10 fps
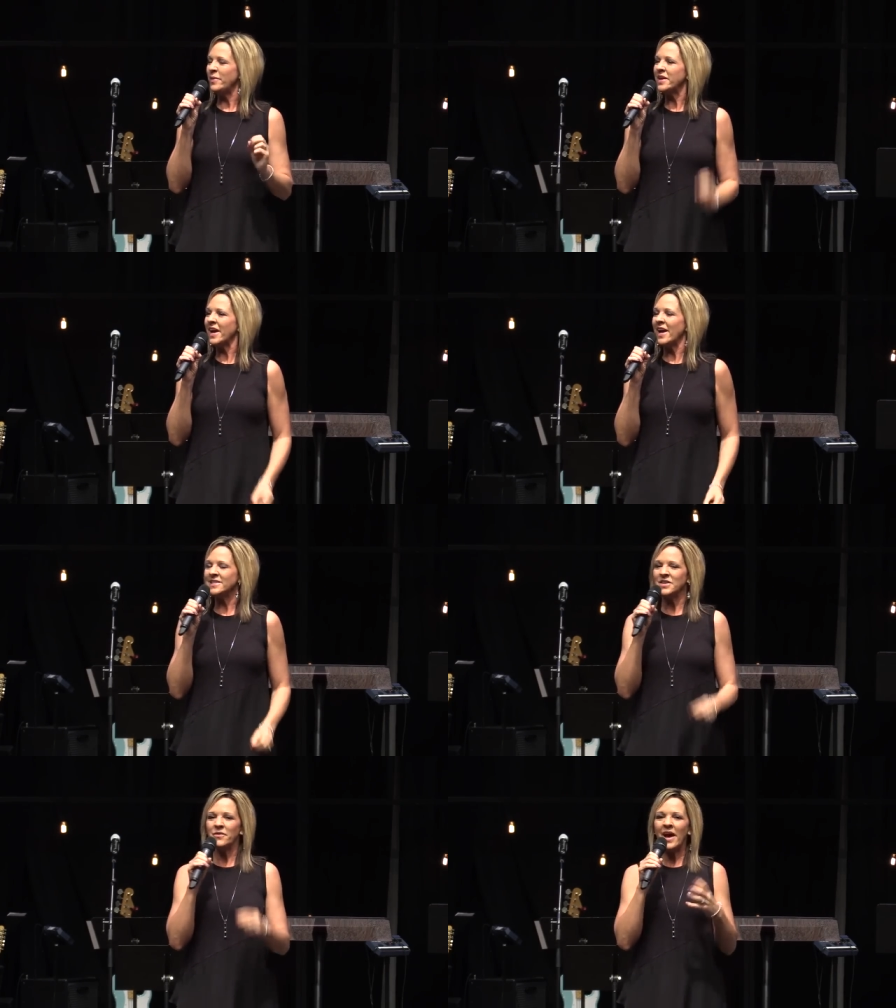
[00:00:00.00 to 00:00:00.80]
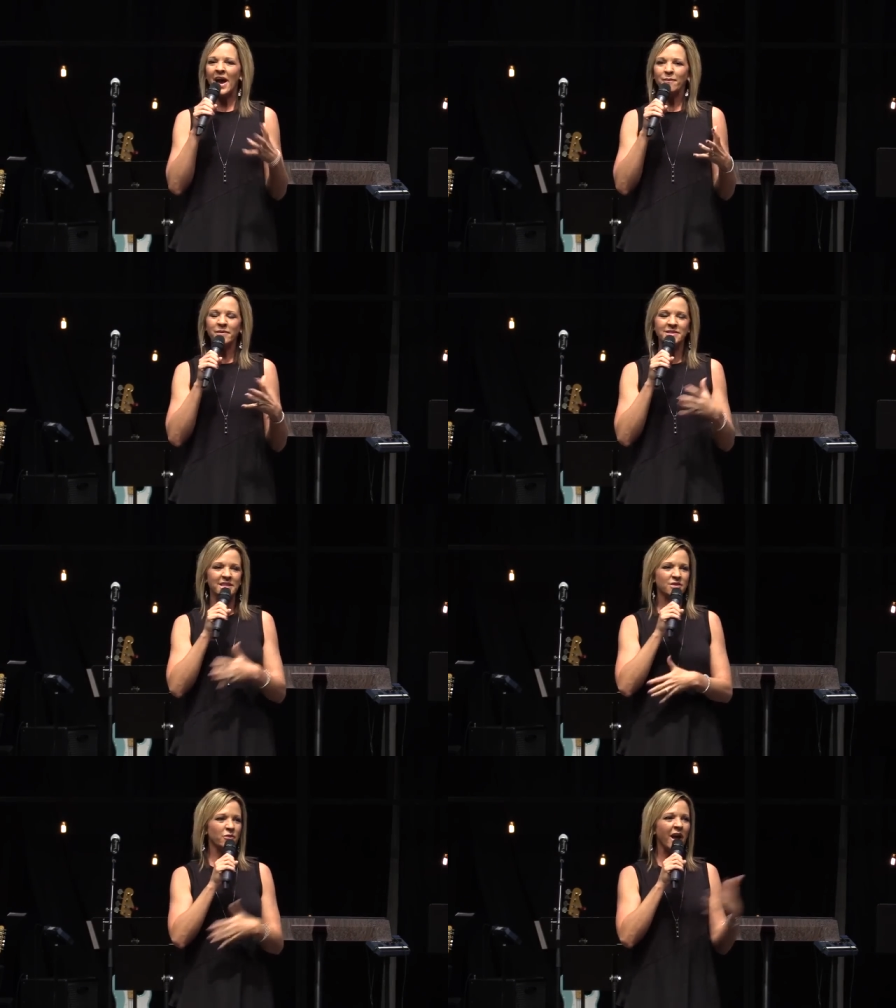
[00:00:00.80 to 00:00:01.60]
because what happens
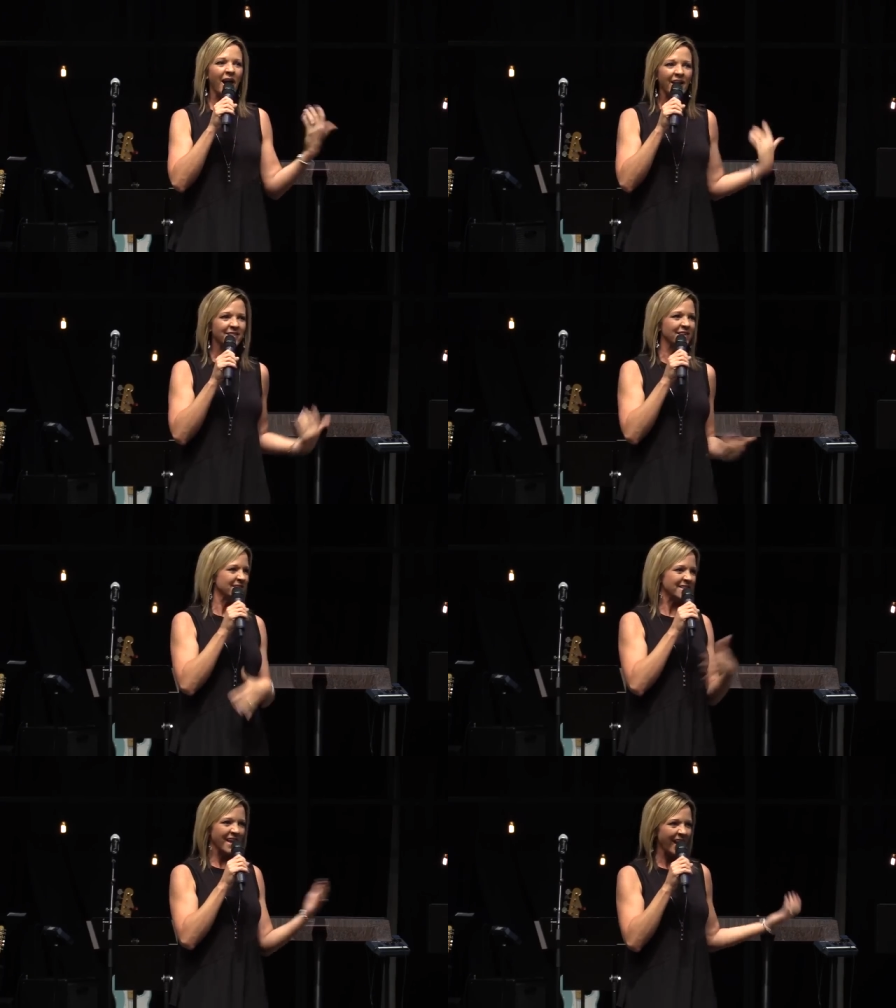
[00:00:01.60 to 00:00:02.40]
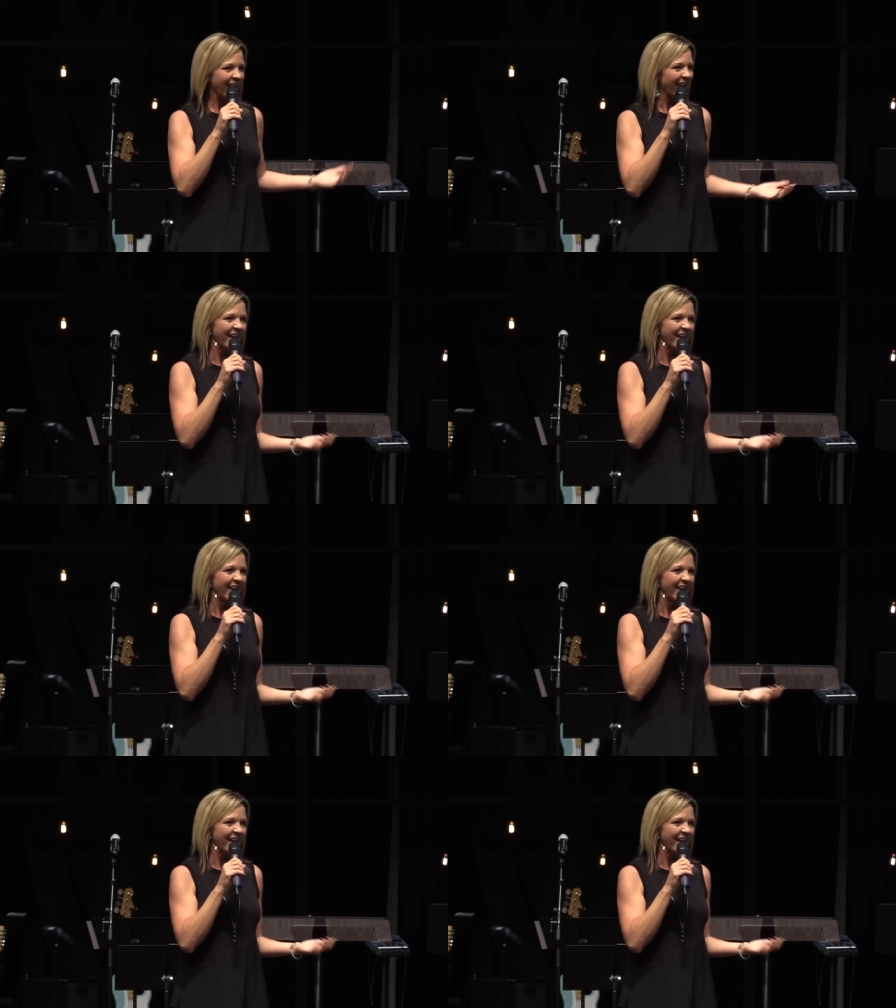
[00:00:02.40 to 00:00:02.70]
is we hide this thing